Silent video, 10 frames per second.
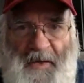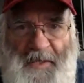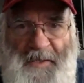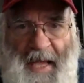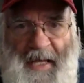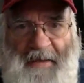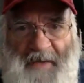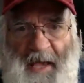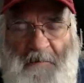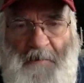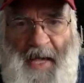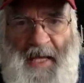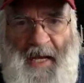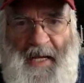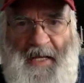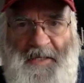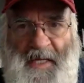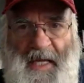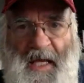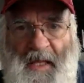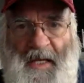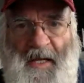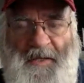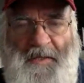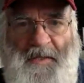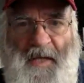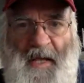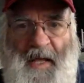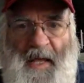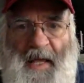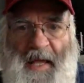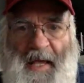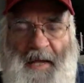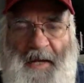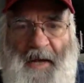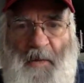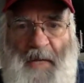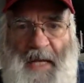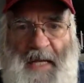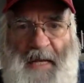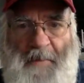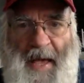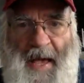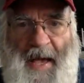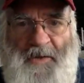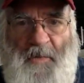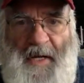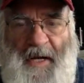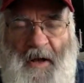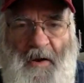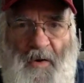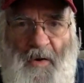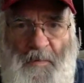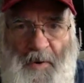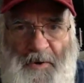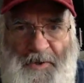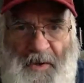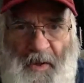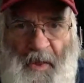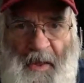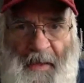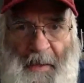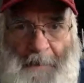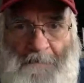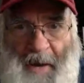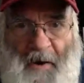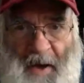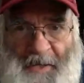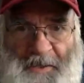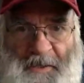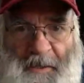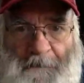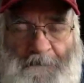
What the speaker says: This negative campaigning is killing us. And we need to get back to running on our own personal merits.